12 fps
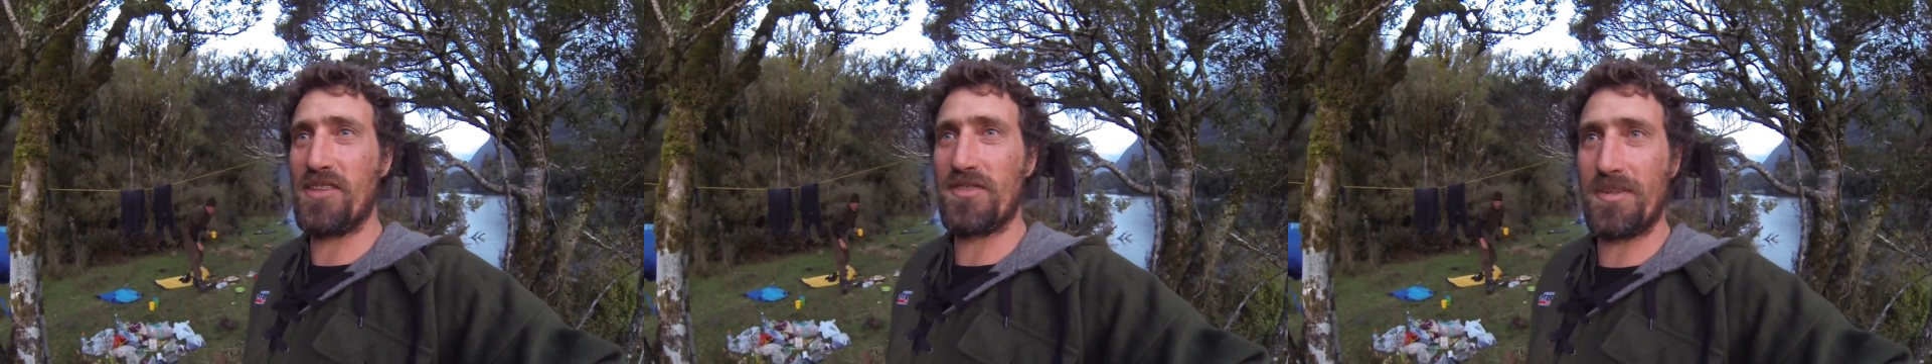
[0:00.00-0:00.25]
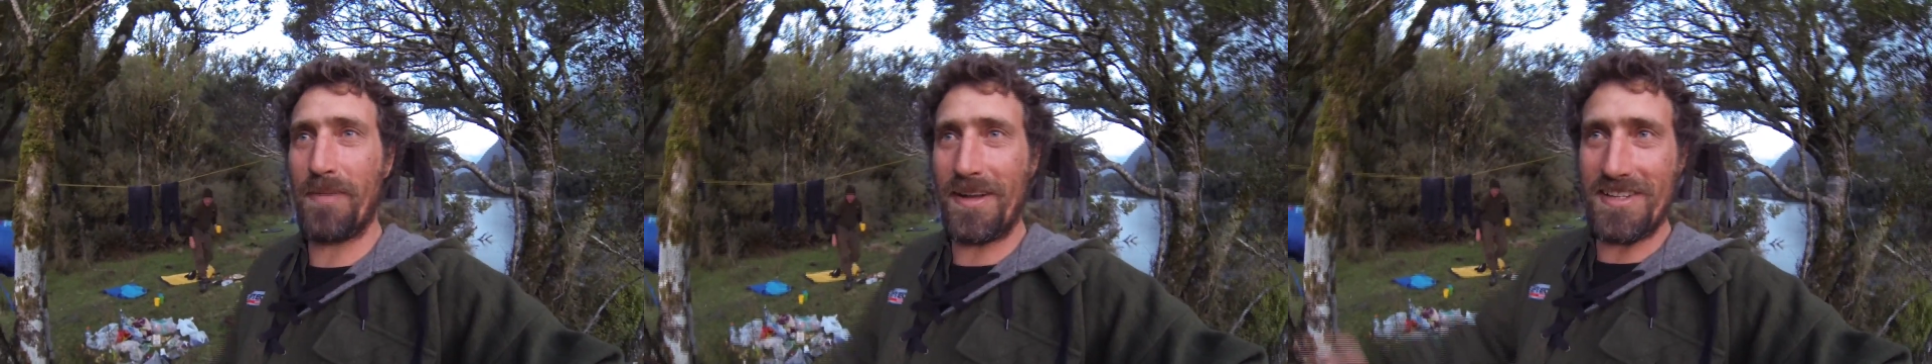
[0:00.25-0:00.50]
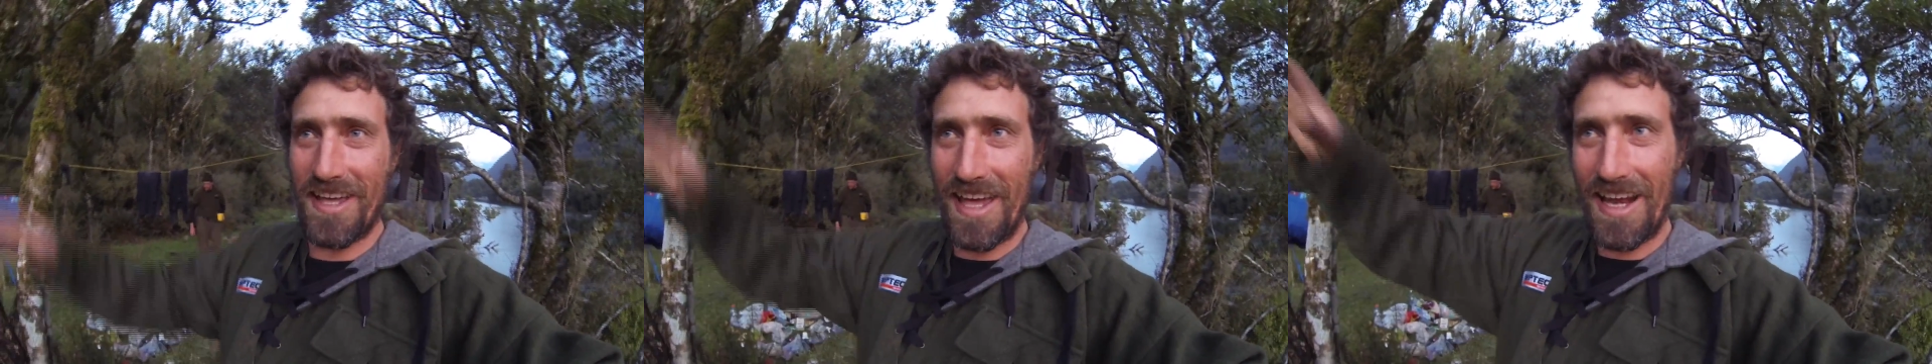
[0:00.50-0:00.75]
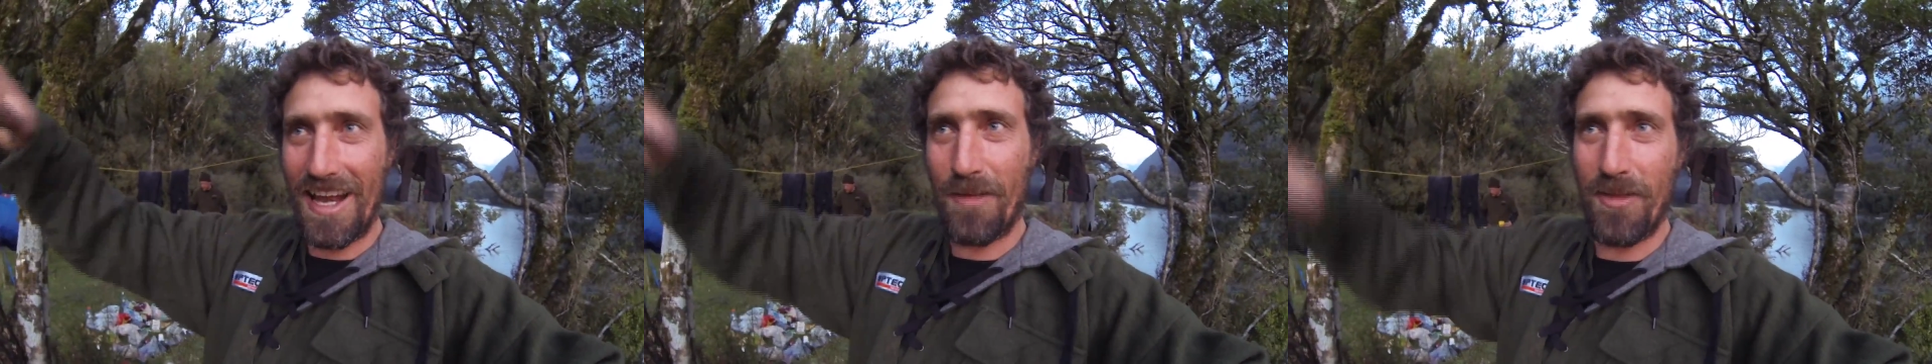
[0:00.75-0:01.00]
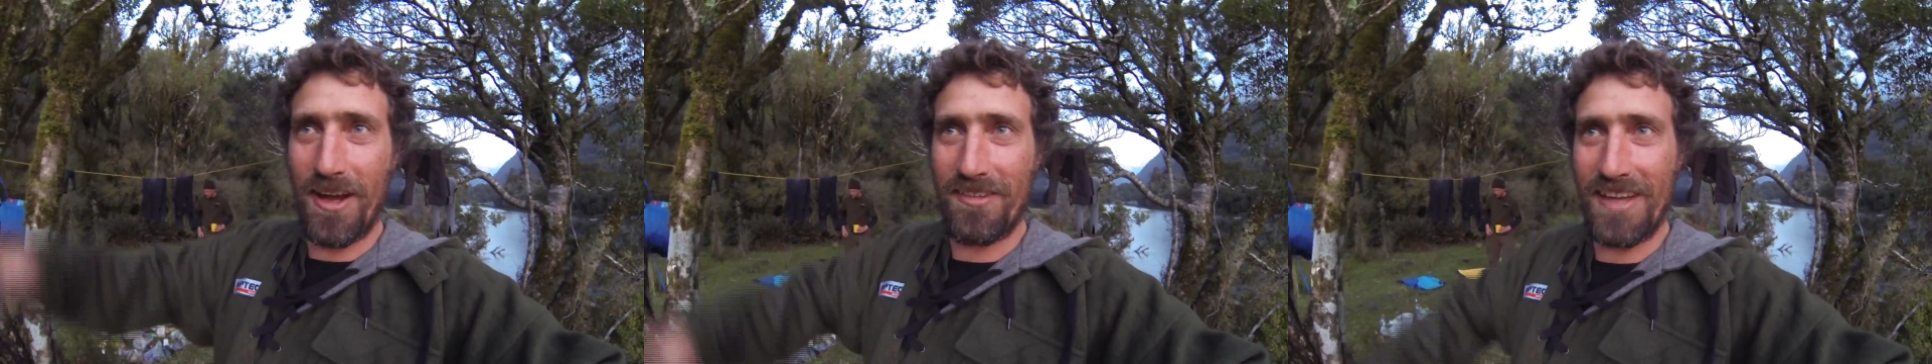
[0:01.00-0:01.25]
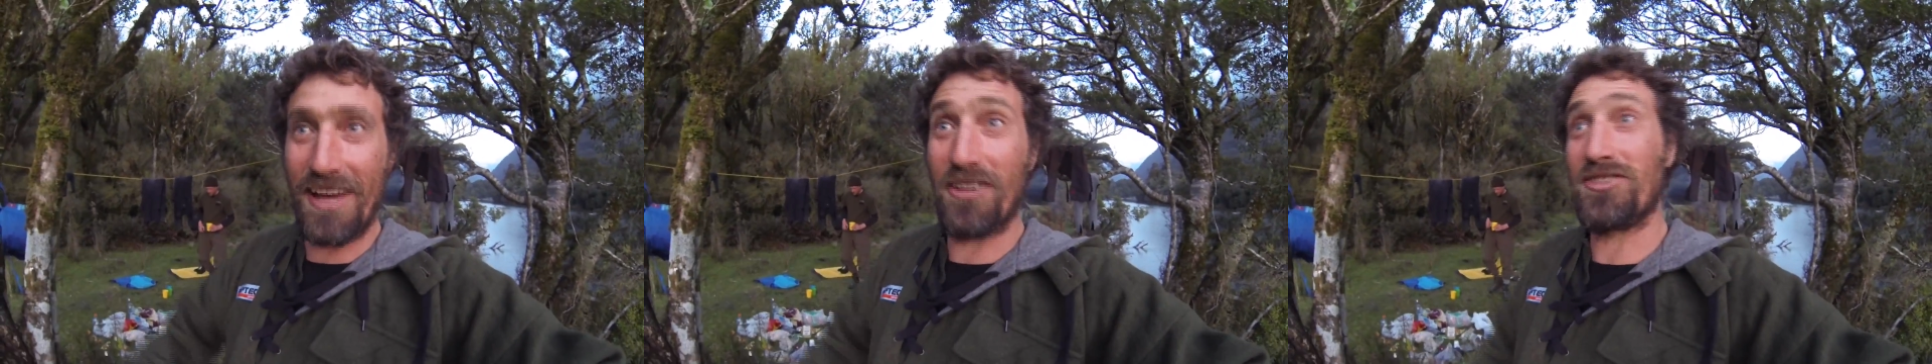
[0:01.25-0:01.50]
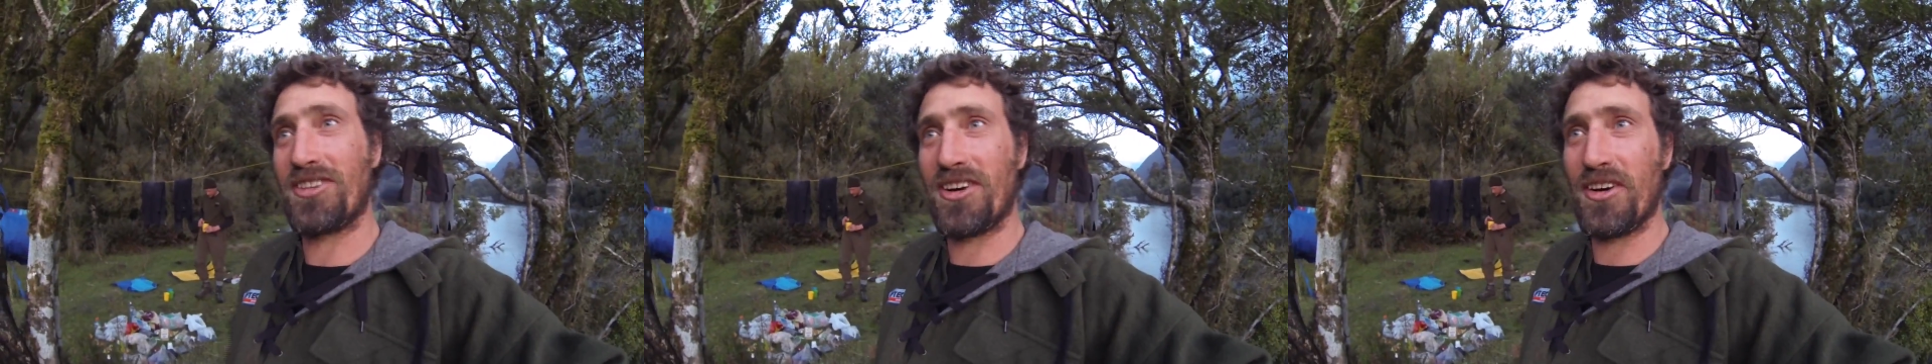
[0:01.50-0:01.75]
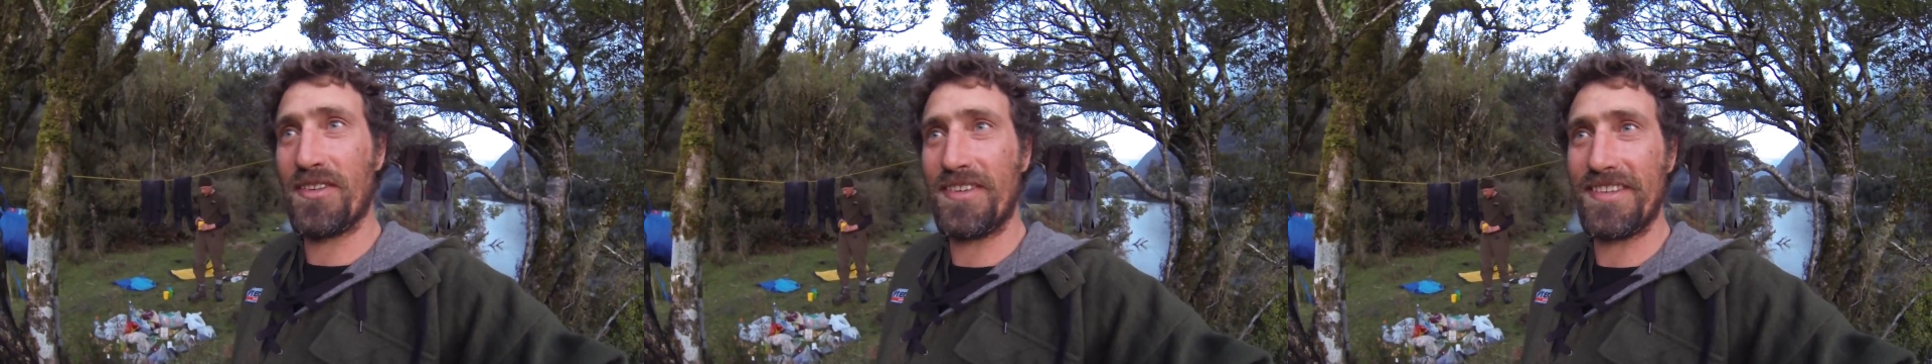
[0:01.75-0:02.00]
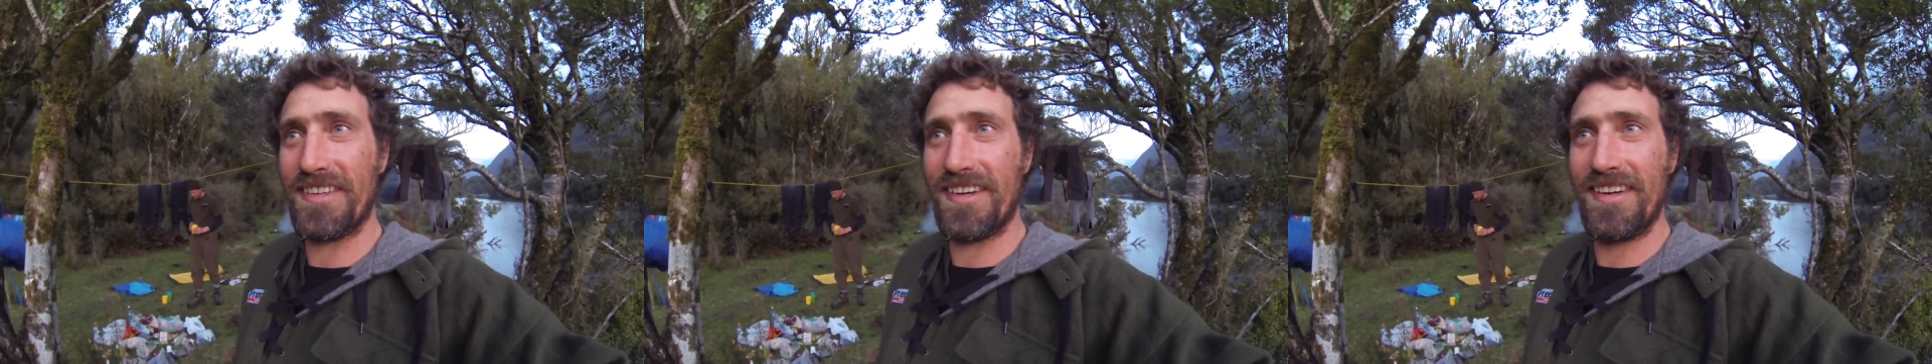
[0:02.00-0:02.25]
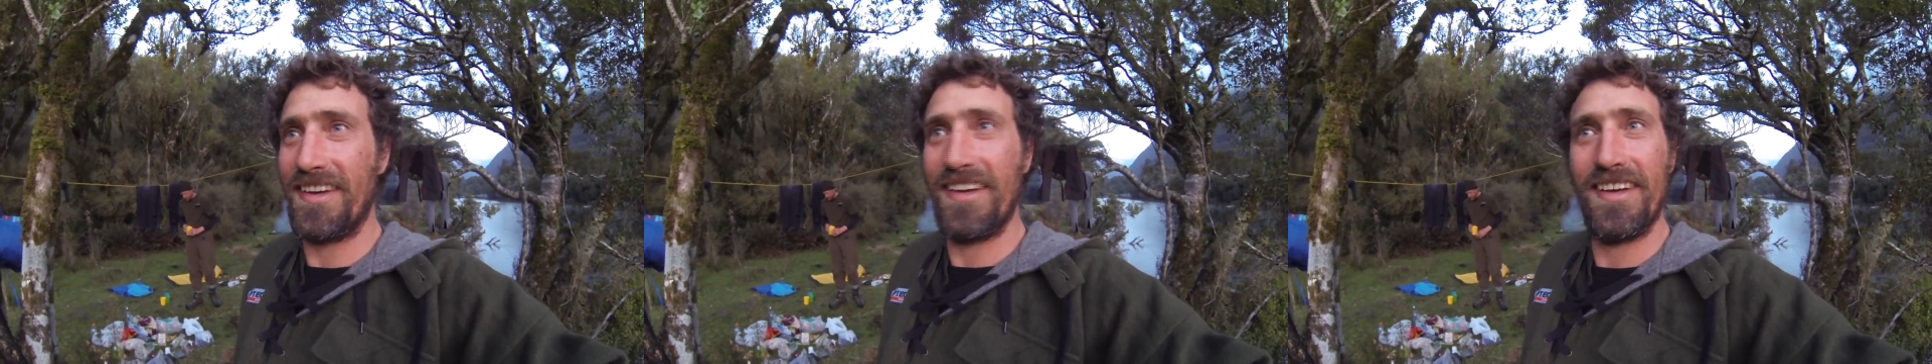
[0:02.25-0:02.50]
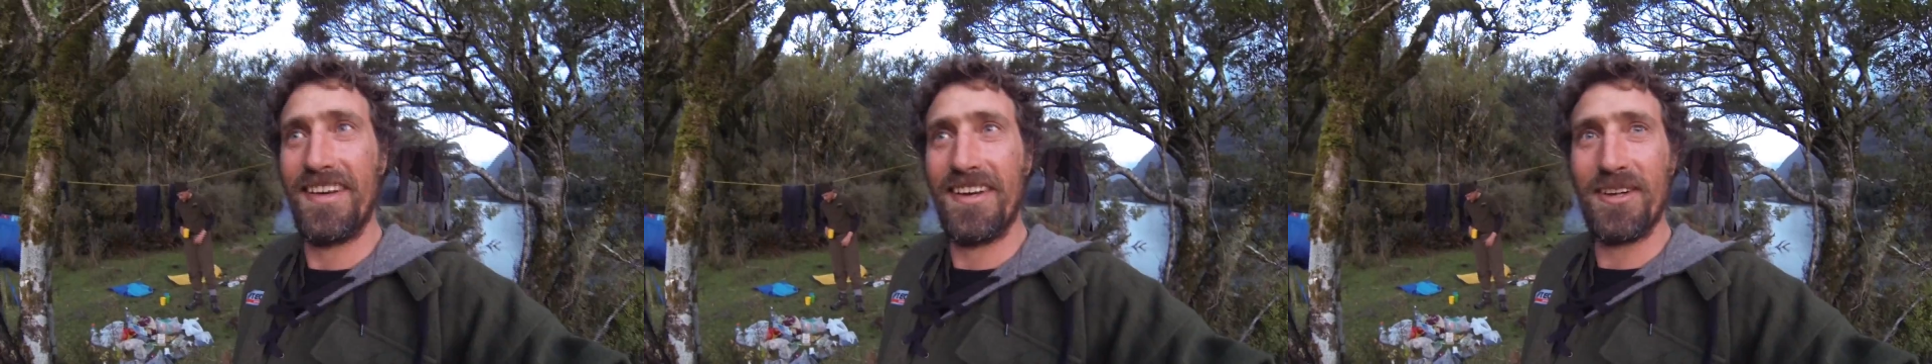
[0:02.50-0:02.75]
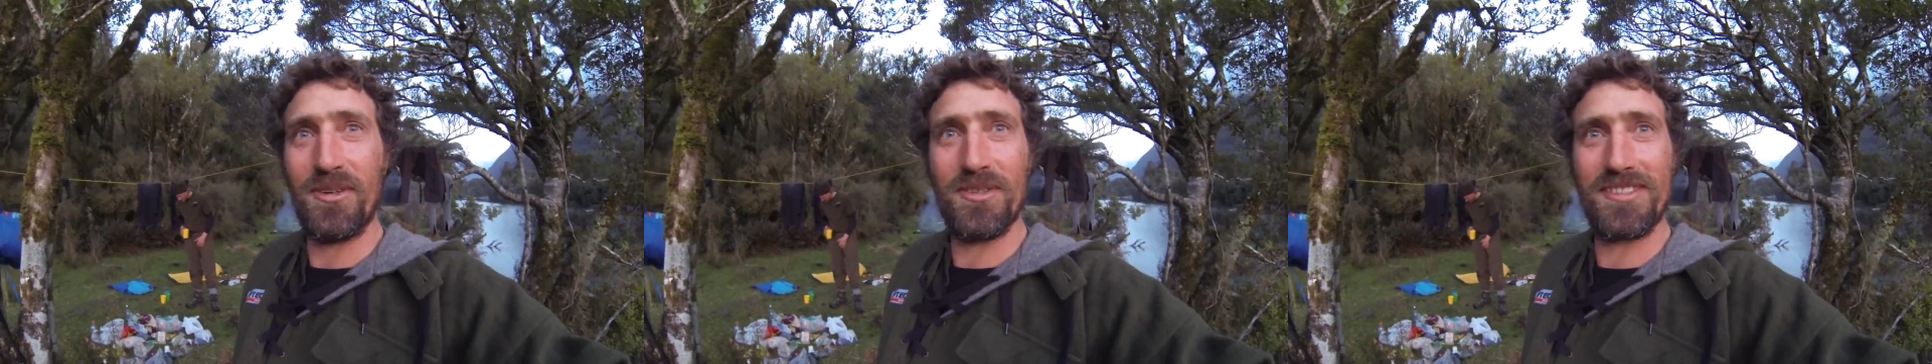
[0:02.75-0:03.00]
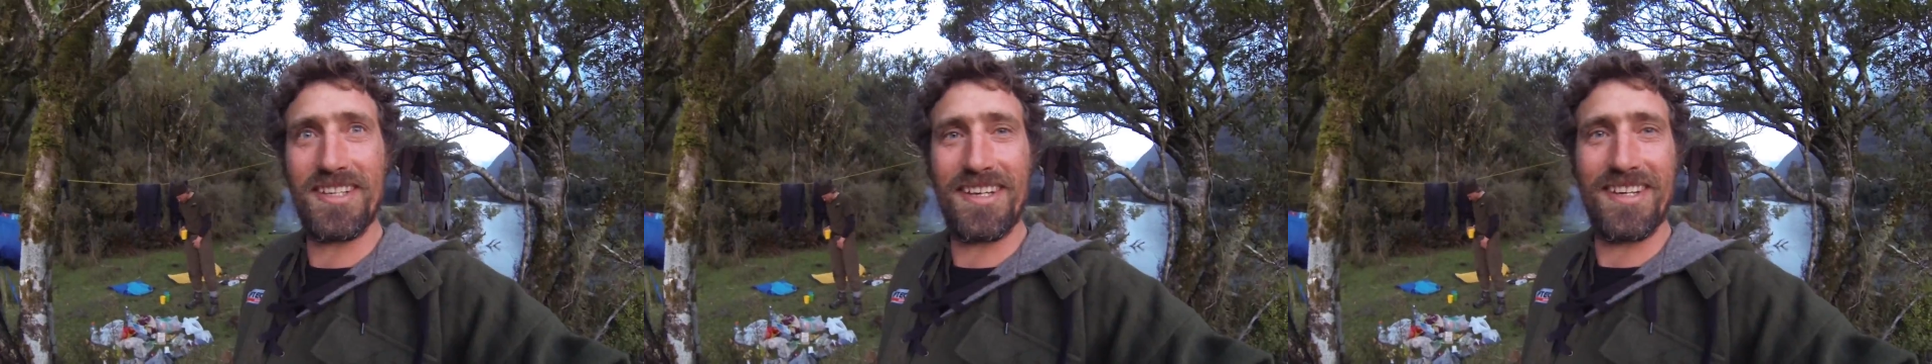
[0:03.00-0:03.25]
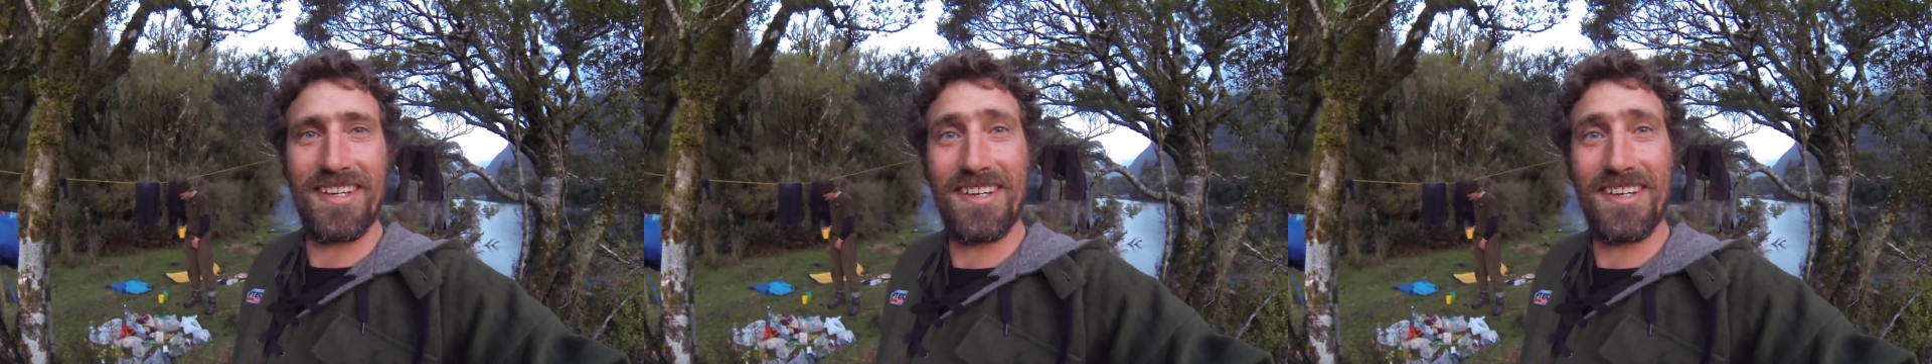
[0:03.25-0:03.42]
There was a bunch of cattle up there and they all took off, so we'll see.